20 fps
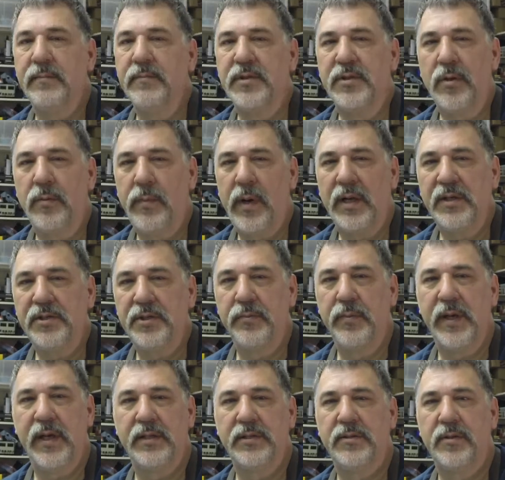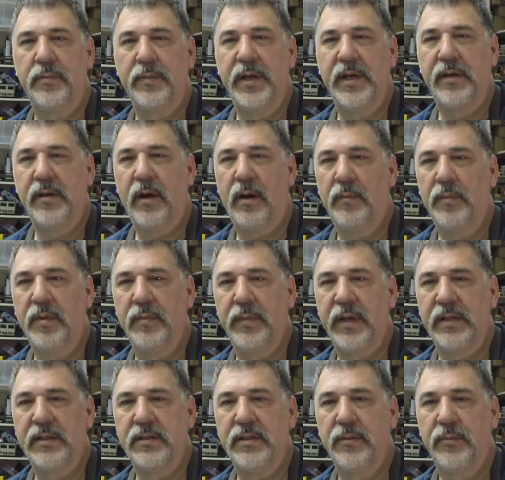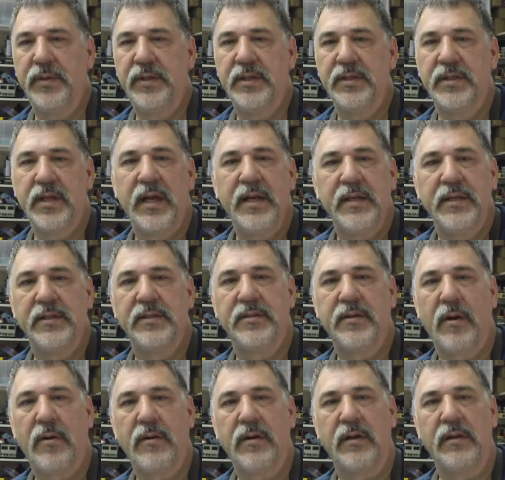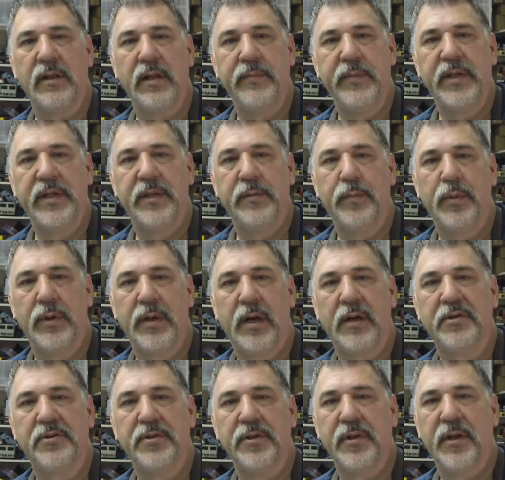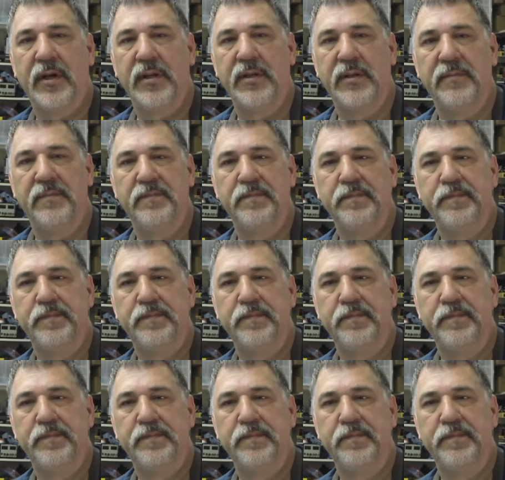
so much, and we had so many compliments that we decided to start a limited production on them,